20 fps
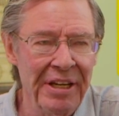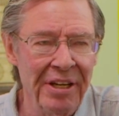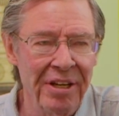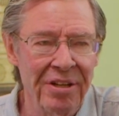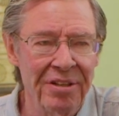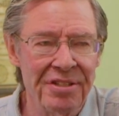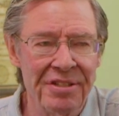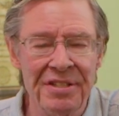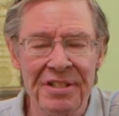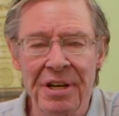
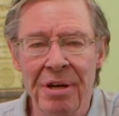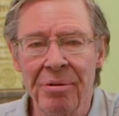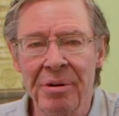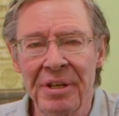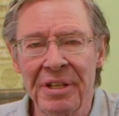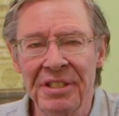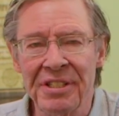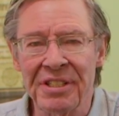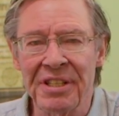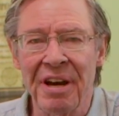years until we
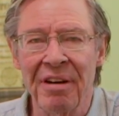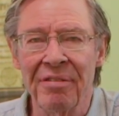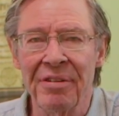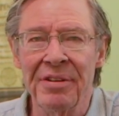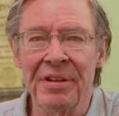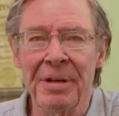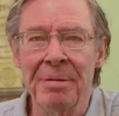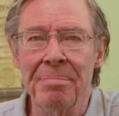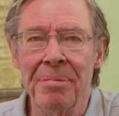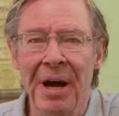discovered
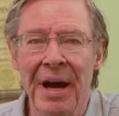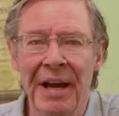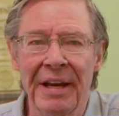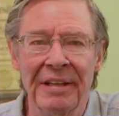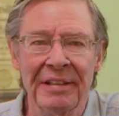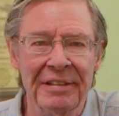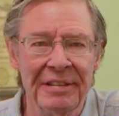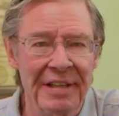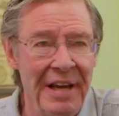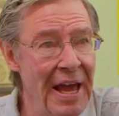that by
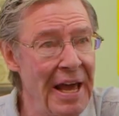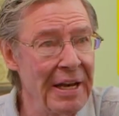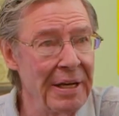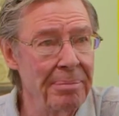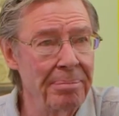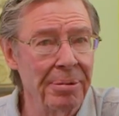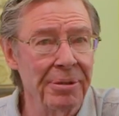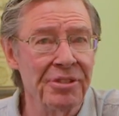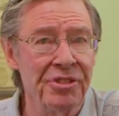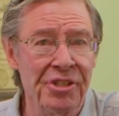
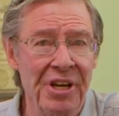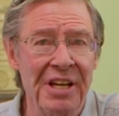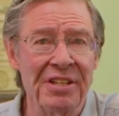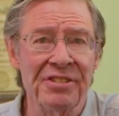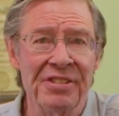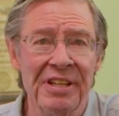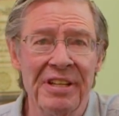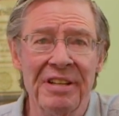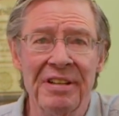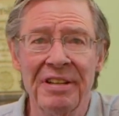adding
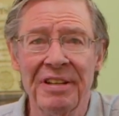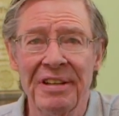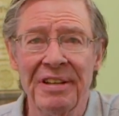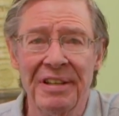progestin